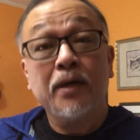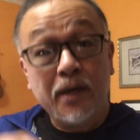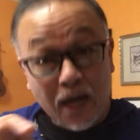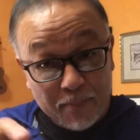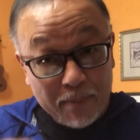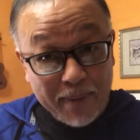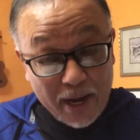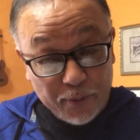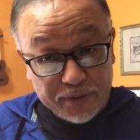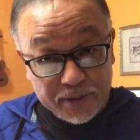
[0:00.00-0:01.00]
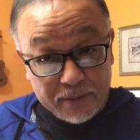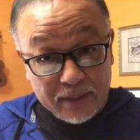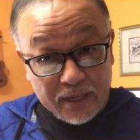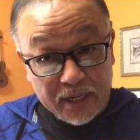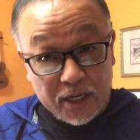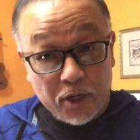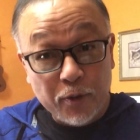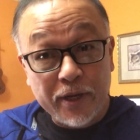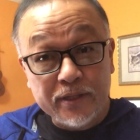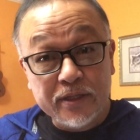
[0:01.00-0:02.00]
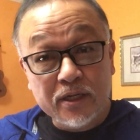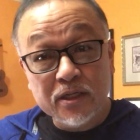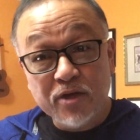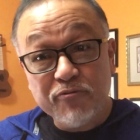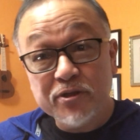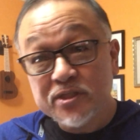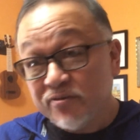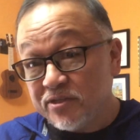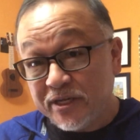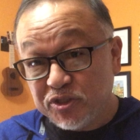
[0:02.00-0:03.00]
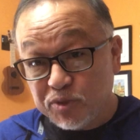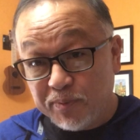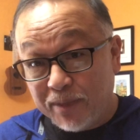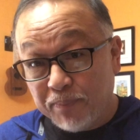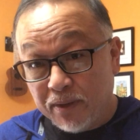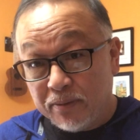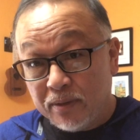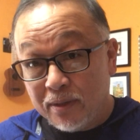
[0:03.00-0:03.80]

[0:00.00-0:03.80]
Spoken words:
come about here in the deliverance of His ancient people.